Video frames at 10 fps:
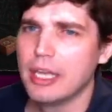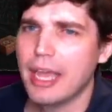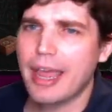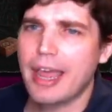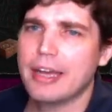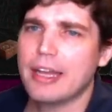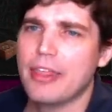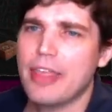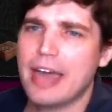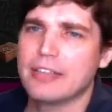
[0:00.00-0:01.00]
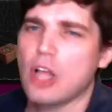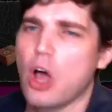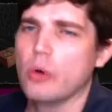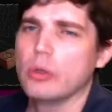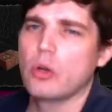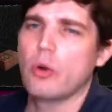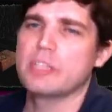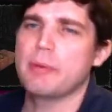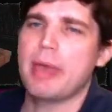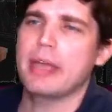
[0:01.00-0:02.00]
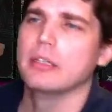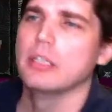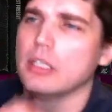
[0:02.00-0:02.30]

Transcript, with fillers: And that is oh, coins to be made.